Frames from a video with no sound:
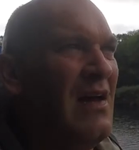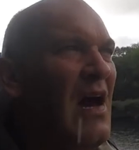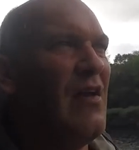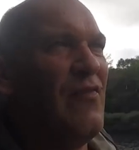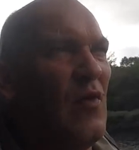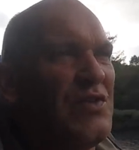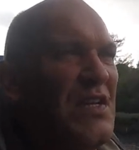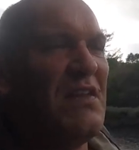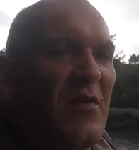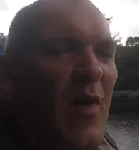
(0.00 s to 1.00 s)

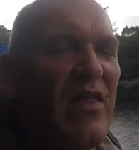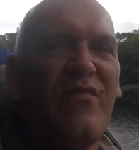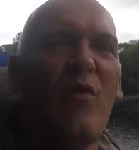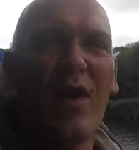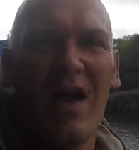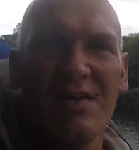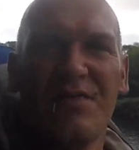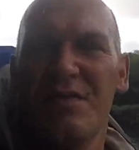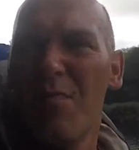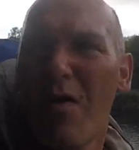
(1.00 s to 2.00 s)
Unfortunately, the weather forecast
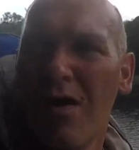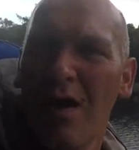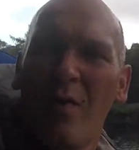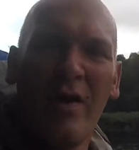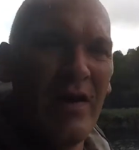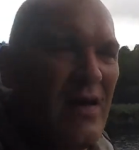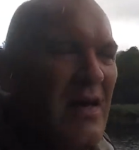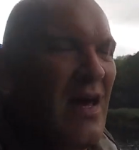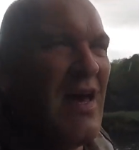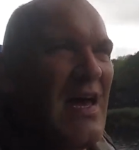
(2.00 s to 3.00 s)
for tomorrow
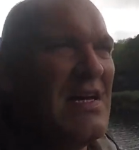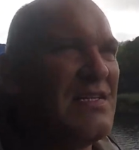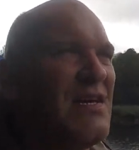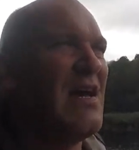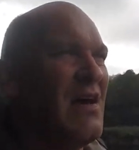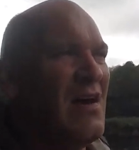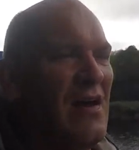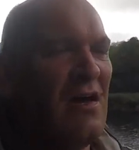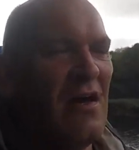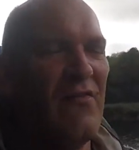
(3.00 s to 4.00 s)
is
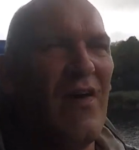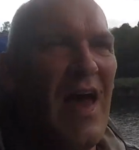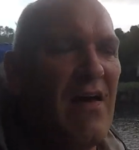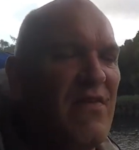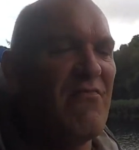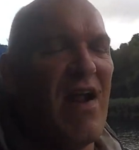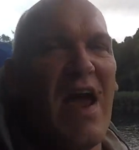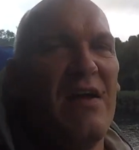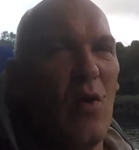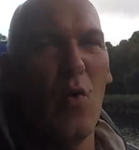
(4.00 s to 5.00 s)
for heavy
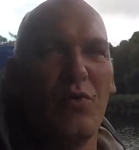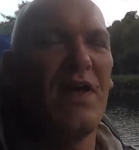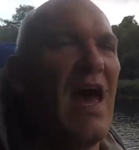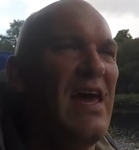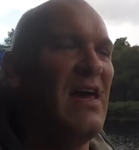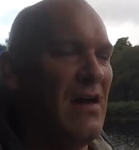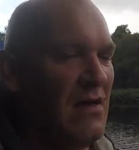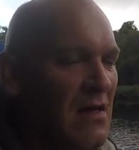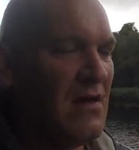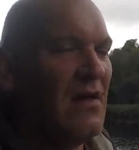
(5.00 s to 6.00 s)
rain all day,
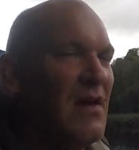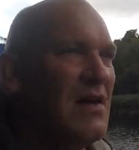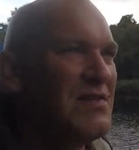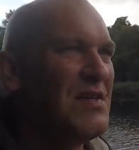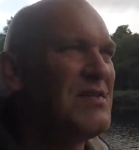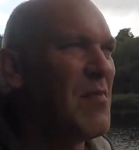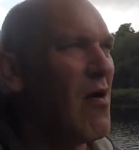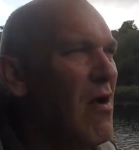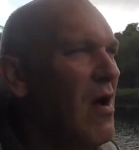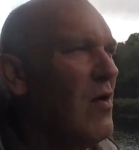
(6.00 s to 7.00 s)
so
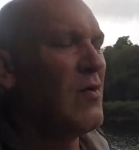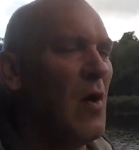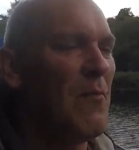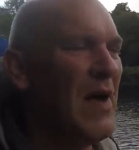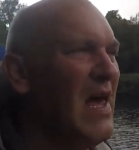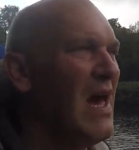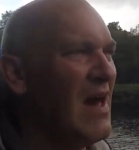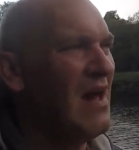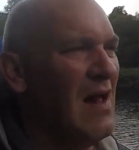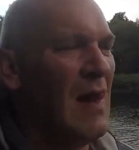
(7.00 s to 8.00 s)
tomorrow could be
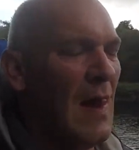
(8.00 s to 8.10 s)
a